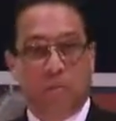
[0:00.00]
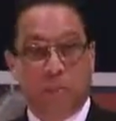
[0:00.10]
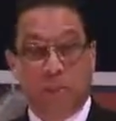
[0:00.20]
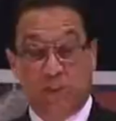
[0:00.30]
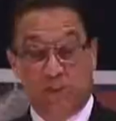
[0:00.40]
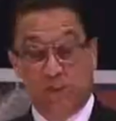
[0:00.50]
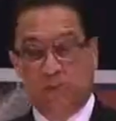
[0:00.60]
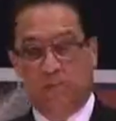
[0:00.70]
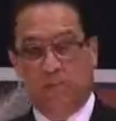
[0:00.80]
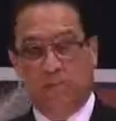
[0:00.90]
which is not
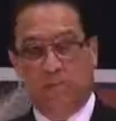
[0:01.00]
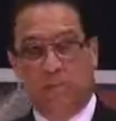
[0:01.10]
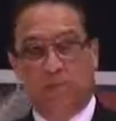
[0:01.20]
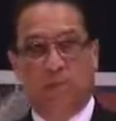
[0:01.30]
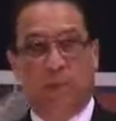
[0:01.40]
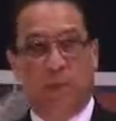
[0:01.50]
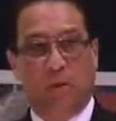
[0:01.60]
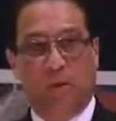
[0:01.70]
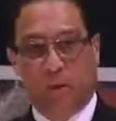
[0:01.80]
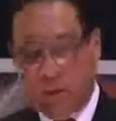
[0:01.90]
possible
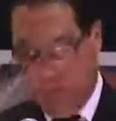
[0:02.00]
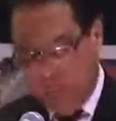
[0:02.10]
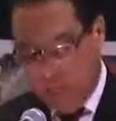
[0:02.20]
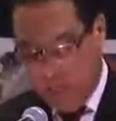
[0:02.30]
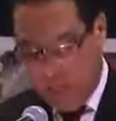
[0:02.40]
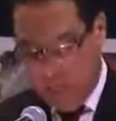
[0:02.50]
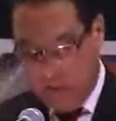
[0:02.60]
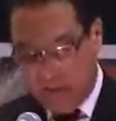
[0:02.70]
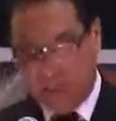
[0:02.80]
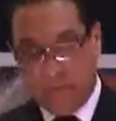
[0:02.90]
now in
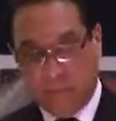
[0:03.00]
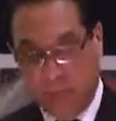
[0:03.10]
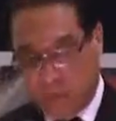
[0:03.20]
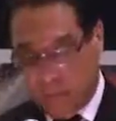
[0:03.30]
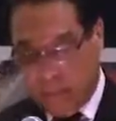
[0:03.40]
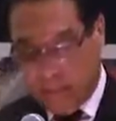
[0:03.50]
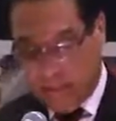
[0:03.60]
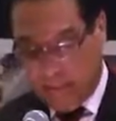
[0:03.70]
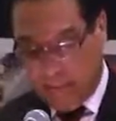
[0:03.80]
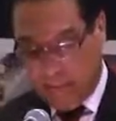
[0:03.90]
the lockup at
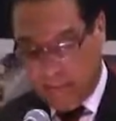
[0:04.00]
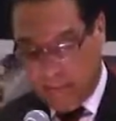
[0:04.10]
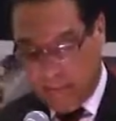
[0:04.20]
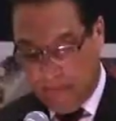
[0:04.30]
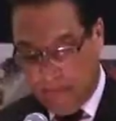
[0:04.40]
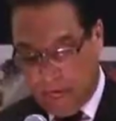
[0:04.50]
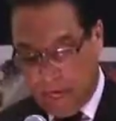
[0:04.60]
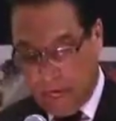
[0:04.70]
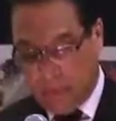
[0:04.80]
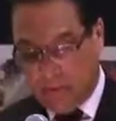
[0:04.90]
the
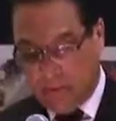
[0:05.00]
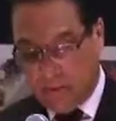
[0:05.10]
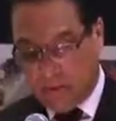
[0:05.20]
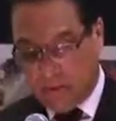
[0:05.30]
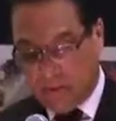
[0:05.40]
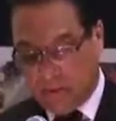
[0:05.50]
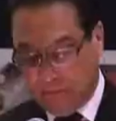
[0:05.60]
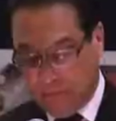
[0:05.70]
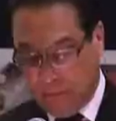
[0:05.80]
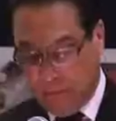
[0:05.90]
Georgetown
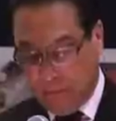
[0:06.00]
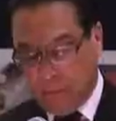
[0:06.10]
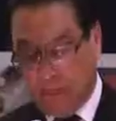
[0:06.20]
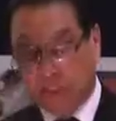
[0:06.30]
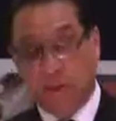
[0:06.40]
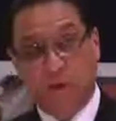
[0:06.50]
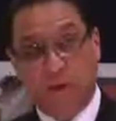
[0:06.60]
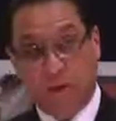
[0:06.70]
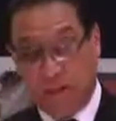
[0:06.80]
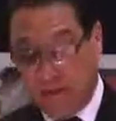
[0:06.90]
Police Station,
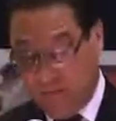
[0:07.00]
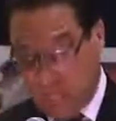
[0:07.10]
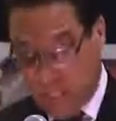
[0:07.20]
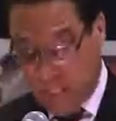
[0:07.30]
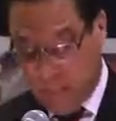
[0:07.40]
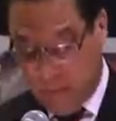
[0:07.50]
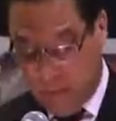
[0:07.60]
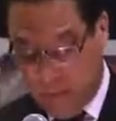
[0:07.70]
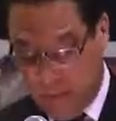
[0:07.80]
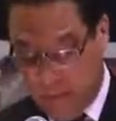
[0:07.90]
or indeed at the
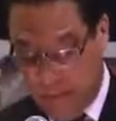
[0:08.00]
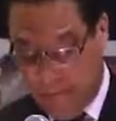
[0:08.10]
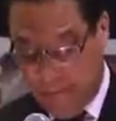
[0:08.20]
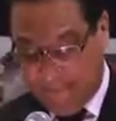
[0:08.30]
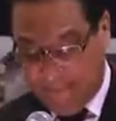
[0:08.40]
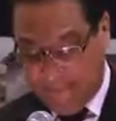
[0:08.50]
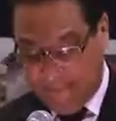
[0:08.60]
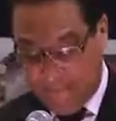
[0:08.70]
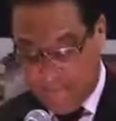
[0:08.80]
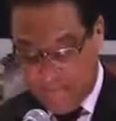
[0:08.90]
one in West Bay.
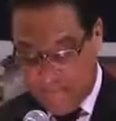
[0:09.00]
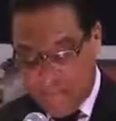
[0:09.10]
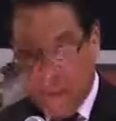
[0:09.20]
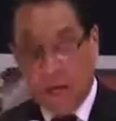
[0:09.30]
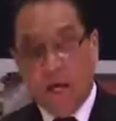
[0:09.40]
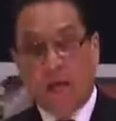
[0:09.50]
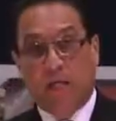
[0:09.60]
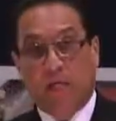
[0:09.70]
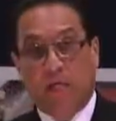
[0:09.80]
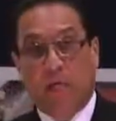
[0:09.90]

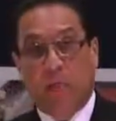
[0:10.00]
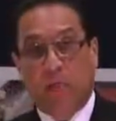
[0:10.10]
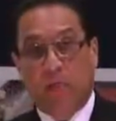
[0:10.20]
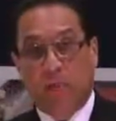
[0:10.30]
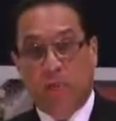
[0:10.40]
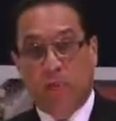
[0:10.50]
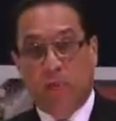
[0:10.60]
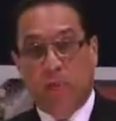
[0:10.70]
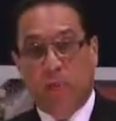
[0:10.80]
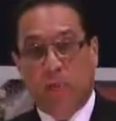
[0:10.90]
And so
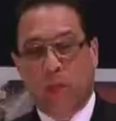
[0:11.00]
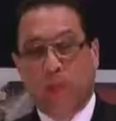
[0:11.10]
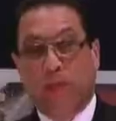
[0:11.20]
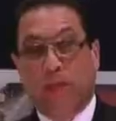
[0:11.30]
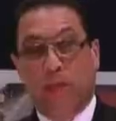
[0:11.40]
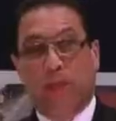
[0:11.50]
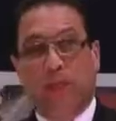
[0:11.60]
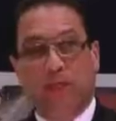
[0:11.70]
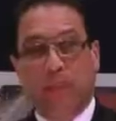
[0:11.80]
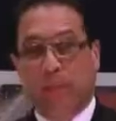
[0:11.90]
we will be able
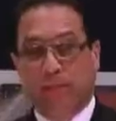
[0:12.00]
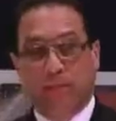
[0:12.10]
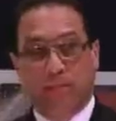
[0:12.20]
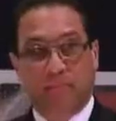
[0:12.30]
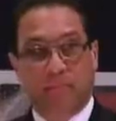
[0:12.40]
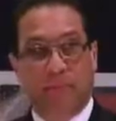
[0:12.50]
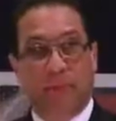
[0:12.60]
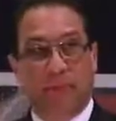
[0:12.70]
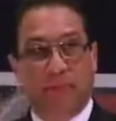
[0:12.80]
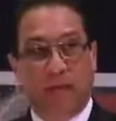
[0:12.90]
to keep them
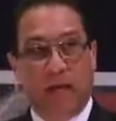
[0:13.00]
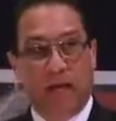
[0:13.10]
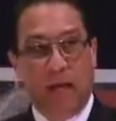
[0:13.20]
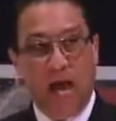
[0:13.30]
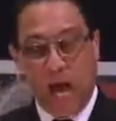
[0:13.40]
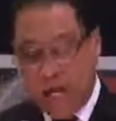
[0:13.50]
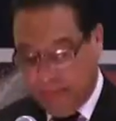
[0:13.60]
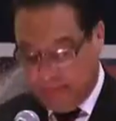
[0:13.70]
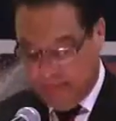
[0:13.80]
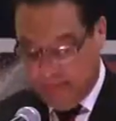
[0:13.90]
separate
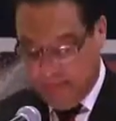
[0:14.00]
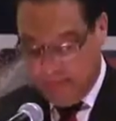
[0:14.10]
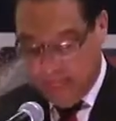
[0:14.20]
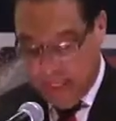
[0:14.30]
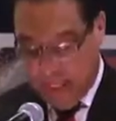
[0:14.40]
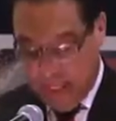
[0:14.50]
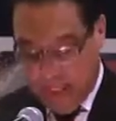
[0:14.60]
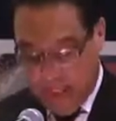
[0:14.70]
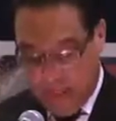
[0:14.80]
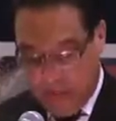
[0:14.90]
and prevent
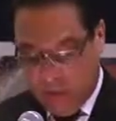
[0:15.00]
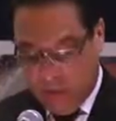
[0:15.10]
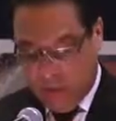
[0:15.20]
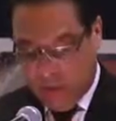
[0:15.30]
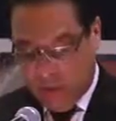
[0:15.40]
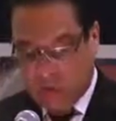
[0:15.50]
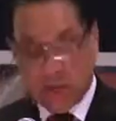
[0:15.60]
their usual